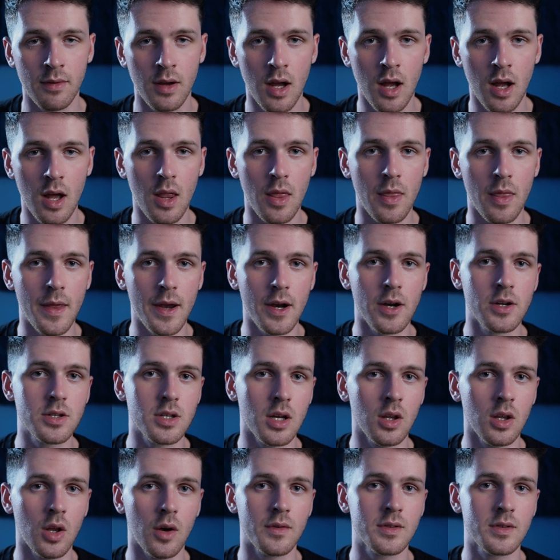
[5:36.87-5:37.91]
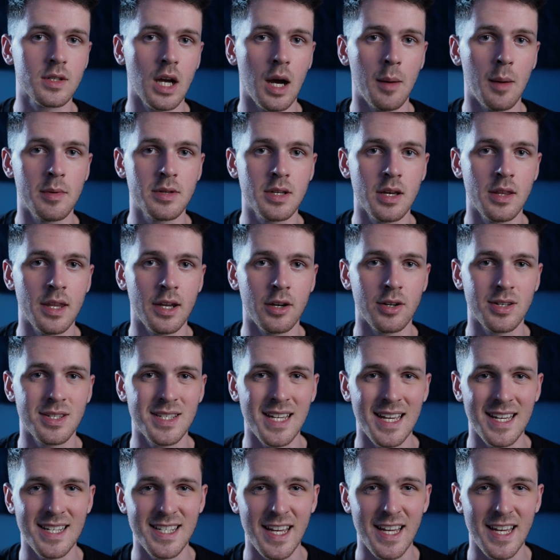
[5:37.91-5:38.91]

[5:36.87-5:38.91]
There's a lot of scammers out there. Stay safe.